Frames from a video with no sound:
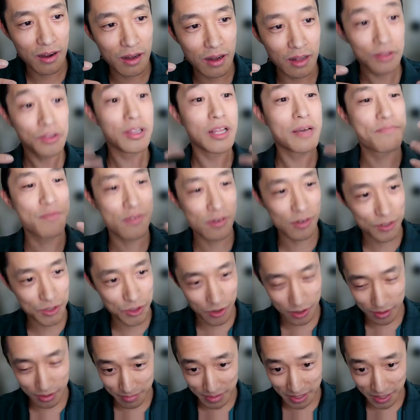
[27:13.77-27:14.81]
liberal
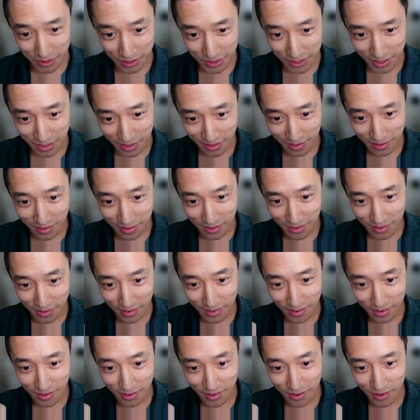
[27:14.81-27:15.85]
Jordan Peterson,
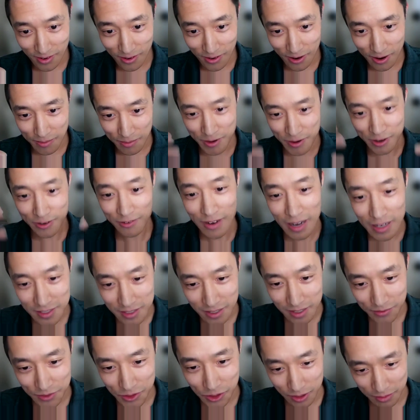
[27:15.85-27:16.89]
or a
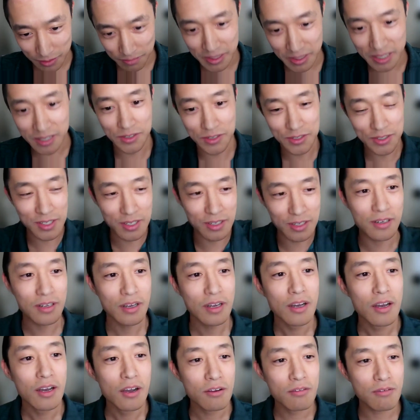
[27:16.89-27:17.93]
progressive Jordan Peterson,
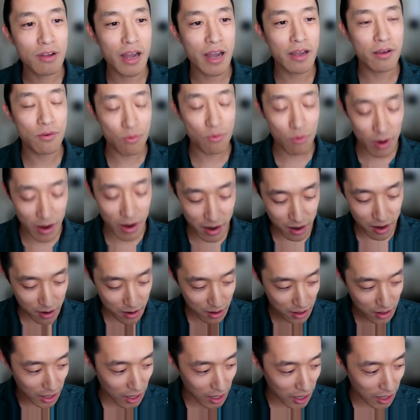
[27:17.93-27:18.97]
right?
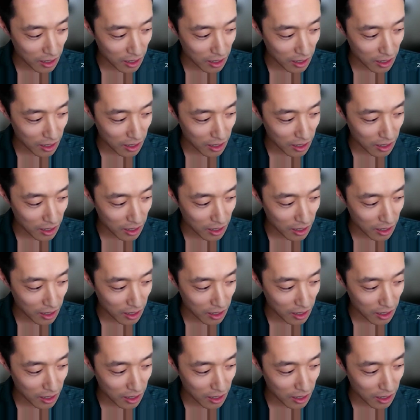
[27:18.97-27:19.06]
Where